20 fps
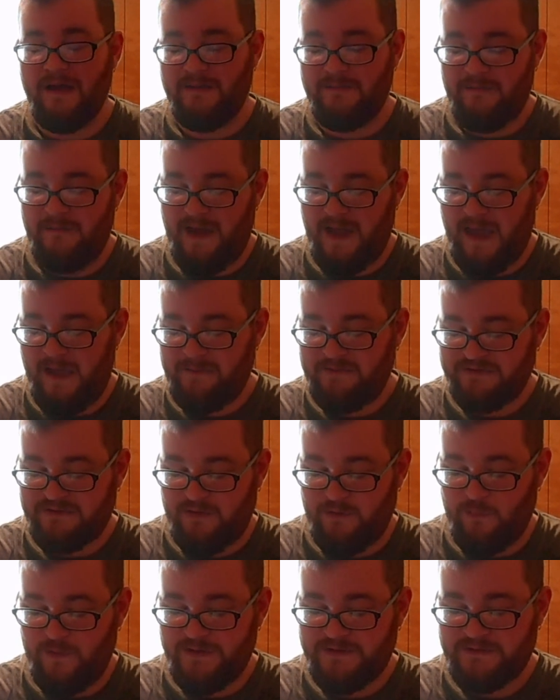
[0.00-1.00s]
my
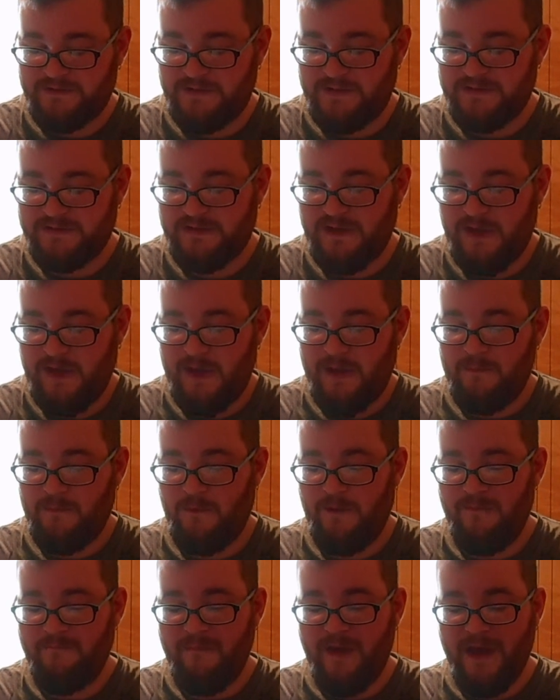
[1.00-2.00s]
Amazon wish list.
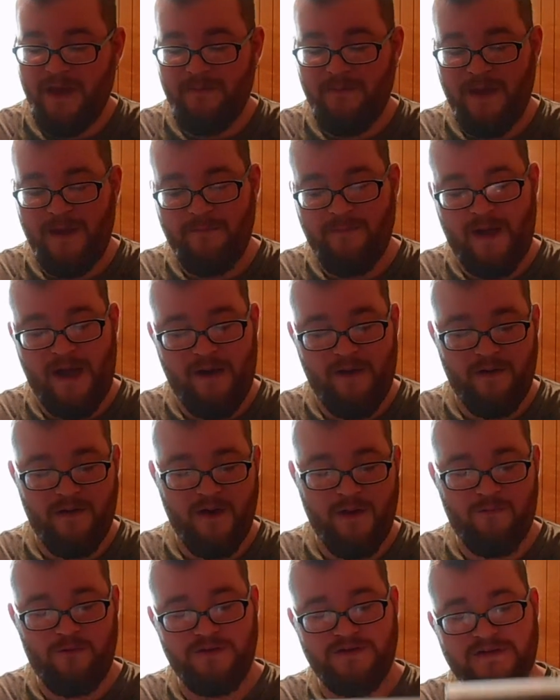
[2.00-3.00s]
We have Megaman Powered
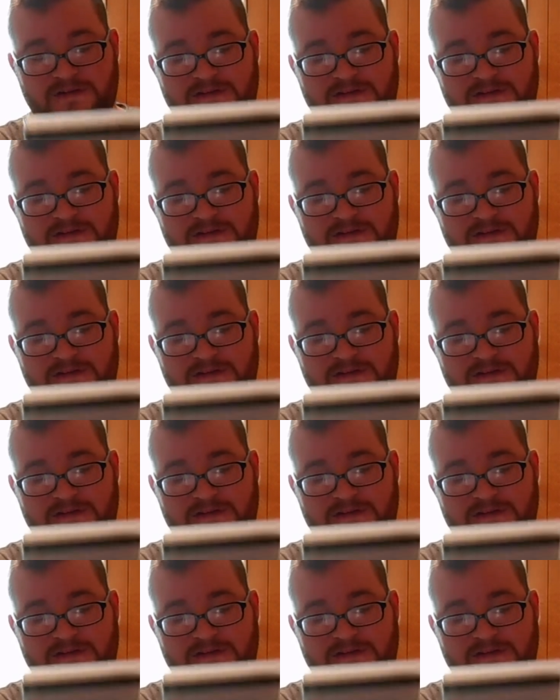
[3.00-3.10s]
Up, which